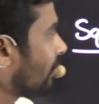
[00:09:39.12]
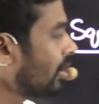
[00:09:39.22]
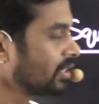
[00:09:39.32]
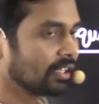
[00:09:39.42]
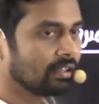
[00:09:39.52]

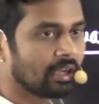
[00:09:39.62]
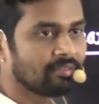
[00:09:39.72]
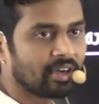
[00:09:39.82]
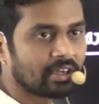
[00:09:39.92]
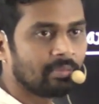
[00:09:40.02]
horizontal
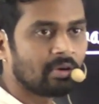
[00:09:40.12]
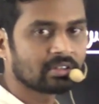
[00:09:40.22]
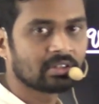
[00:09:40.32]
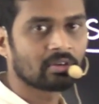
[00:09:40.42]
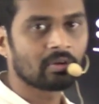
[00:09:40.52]
and vertical
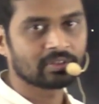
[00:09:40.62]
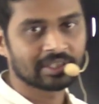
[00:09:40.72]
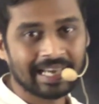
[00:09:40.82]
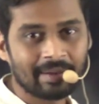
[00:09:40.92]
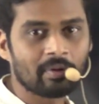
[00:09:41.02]
boxes are not
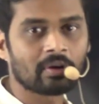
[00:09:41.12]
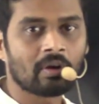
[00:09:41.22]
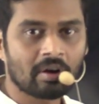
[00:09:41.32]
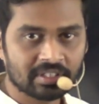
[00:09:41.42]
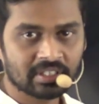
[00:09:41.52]
same or
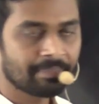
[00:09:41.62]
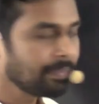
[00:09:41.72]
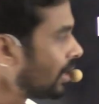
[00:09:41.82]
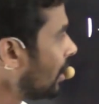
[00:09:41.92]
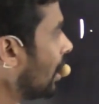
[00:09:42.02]
not
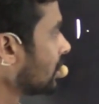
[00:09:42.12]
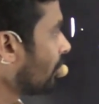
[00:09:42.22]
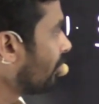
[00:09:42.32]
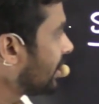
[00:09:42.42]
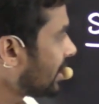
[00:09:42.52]
same.
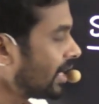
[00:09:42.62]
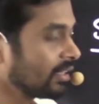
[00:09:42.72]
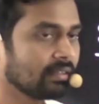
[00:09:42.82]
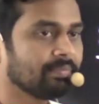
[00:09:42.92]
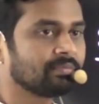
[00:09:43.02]
So we
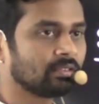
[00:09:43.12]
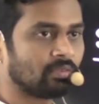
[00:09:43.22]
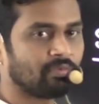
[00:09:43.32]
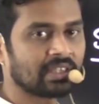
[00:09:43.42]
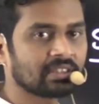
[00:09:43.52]
take,
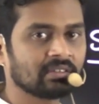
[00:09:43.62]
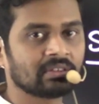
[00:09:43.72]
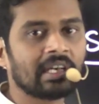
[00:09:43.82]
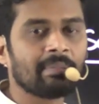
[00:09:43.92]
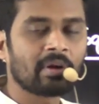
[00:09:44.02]
so
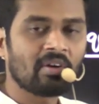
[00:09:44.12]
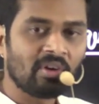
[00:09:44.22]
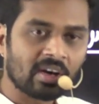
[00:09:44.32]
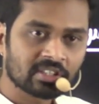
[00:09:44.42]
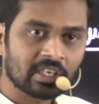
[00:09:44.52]
first the number of
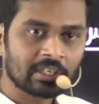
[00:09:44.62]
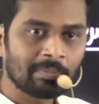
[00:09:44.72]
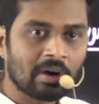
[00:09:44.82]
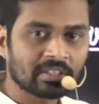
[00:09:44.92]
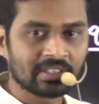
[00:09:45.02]

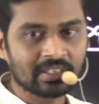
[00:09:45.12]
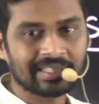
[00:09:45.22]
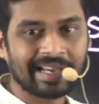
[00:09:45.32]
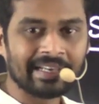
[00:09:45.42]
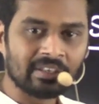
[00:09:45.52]
horizontal
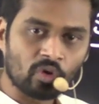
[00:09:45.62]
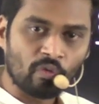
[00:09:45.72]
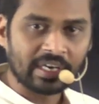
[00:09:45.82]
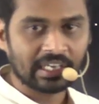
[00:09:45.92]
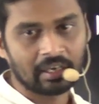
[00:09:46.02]
boxes
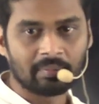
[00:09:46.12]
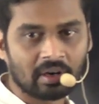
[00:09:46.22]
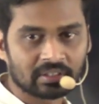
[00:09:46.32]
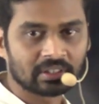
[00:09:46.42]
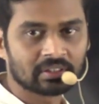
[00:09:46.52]
into vertical
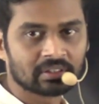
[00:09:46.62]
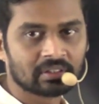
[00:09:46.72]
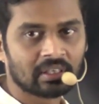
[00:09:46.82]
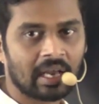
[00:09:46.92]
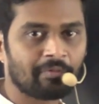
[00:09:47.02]
boxes,
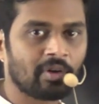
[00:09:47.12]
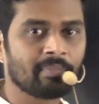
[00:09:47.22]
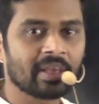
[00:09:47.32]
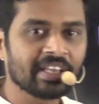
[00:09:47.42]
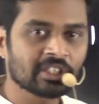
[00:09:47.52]
and
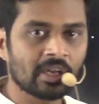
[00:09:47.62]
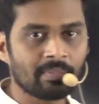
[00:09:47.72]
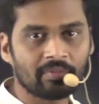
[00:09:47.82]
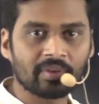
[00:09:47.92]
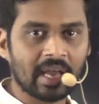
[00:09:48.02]
from each
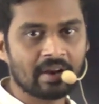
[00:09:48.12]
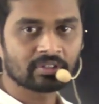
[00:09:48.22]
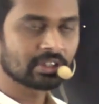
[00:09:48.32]
number we have to